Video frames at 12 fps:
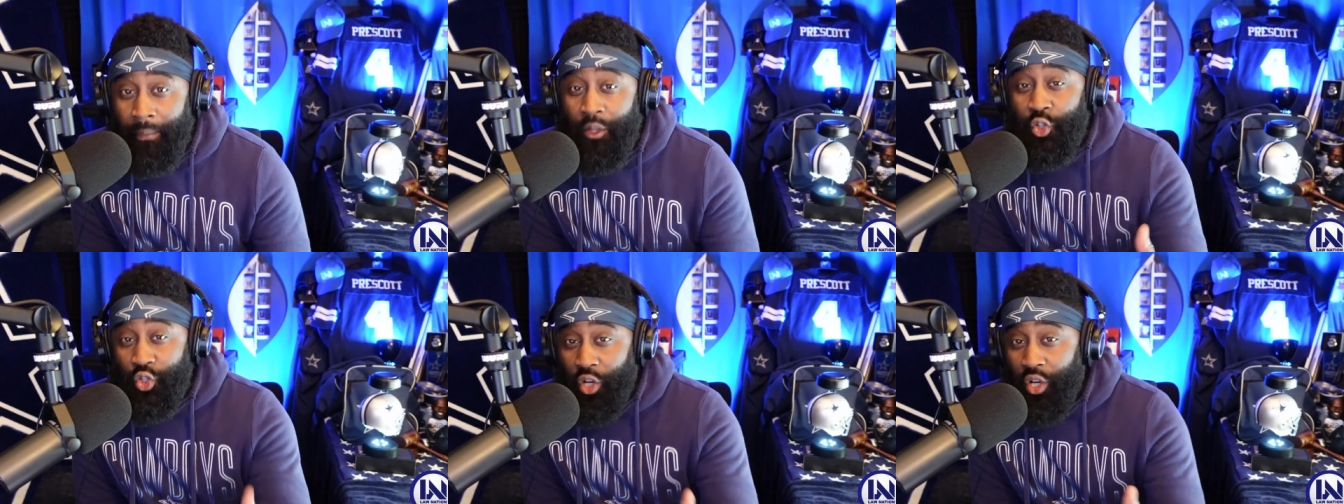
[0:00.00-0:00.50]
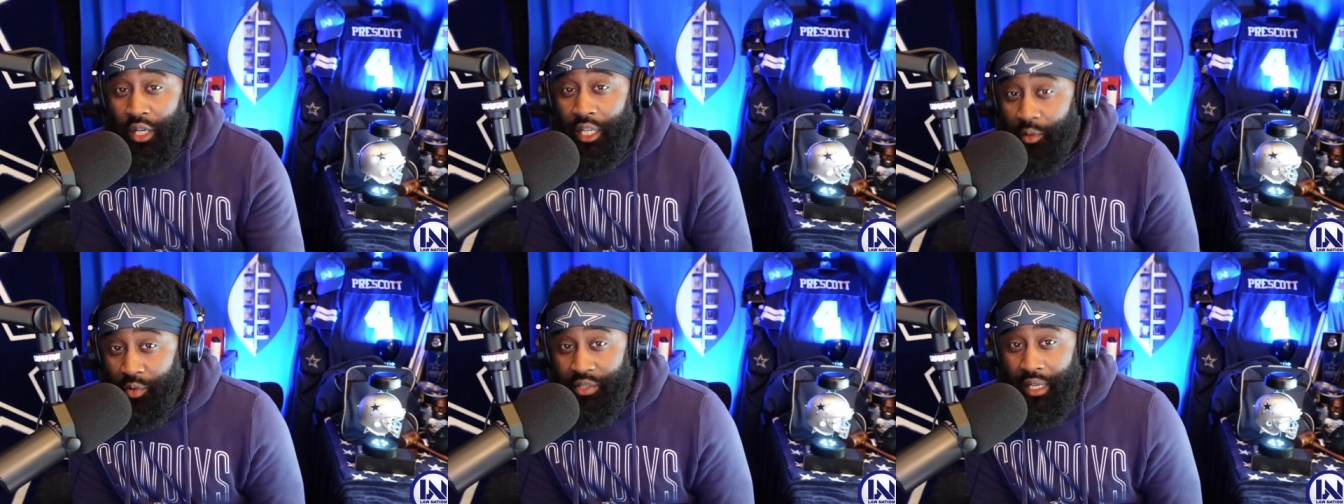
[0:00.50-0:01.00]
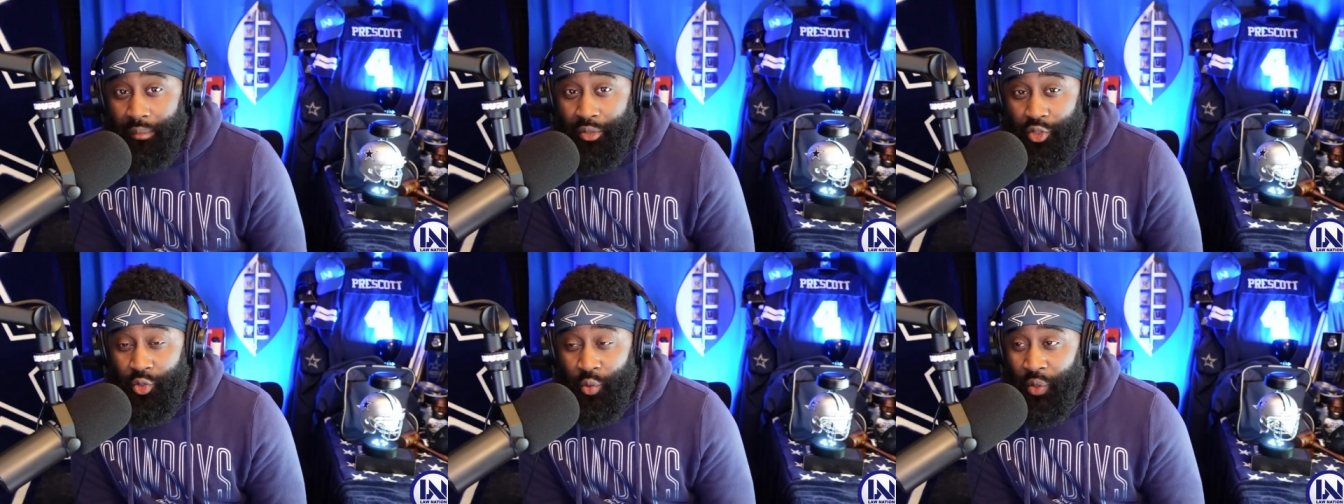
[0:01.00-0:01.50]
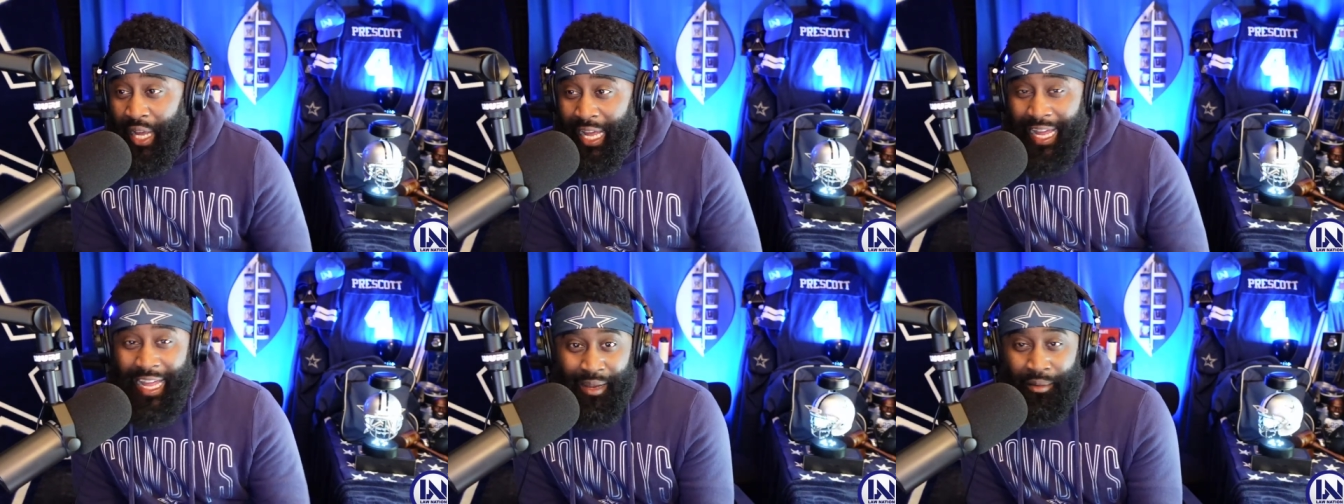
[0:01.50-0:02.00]
Sean Lee was able to
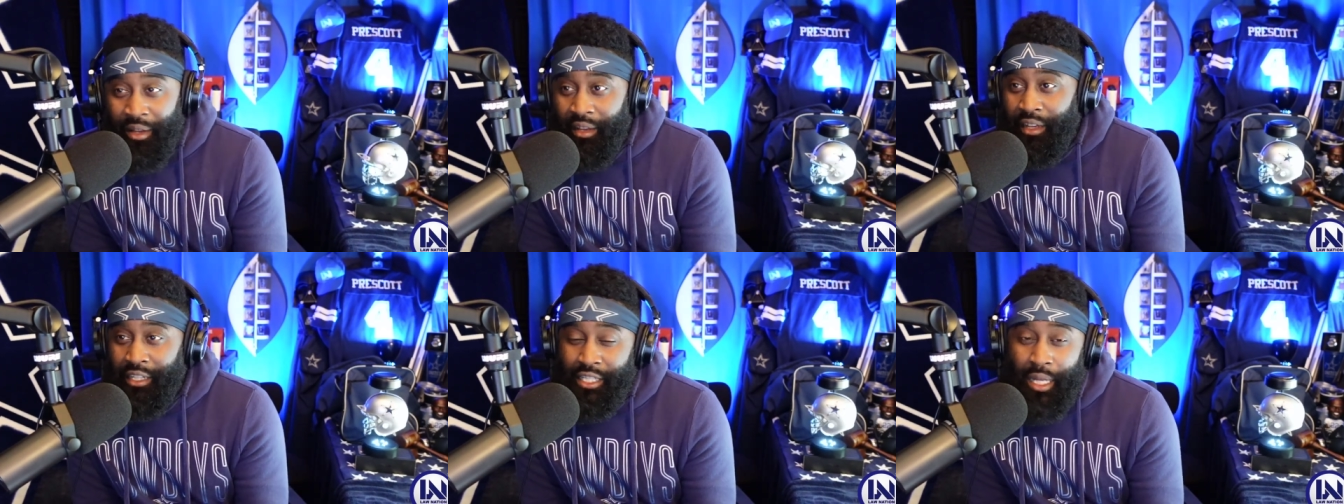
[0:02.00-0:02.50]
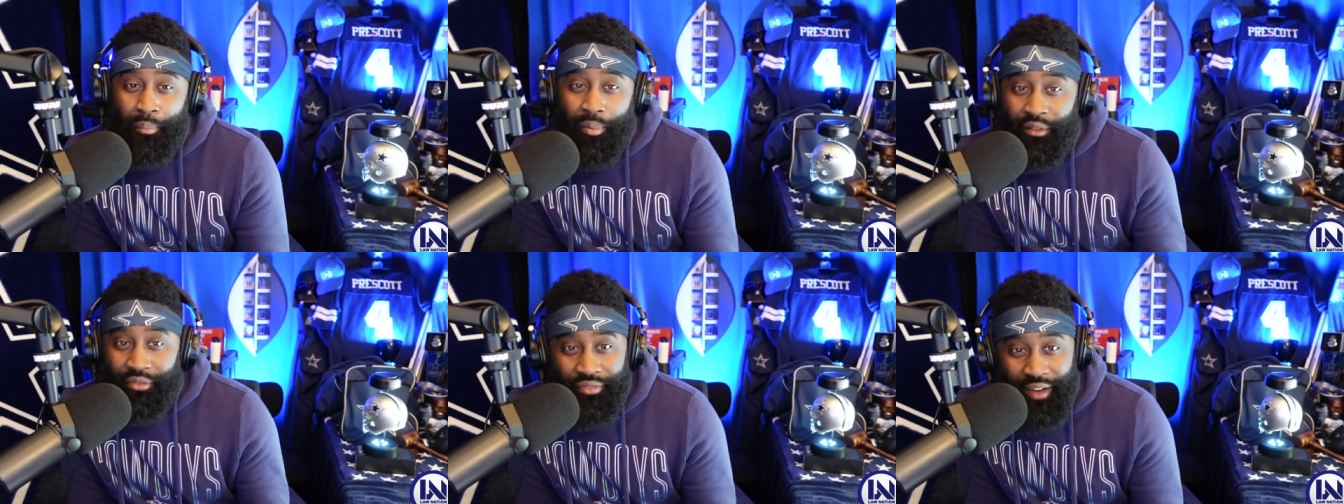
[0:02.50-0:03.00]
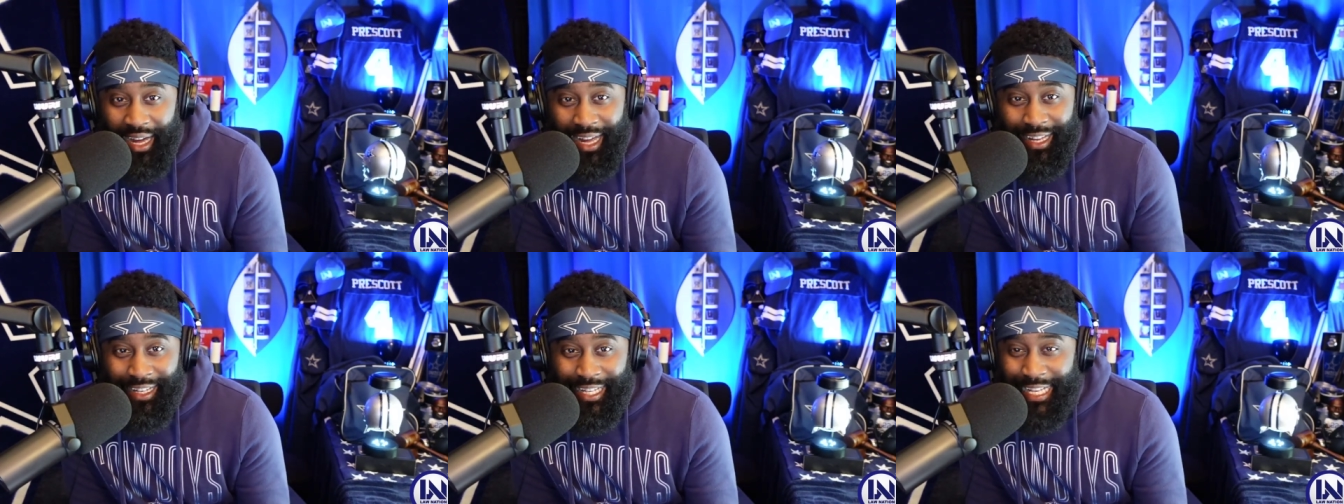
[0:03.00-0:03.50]
exemplify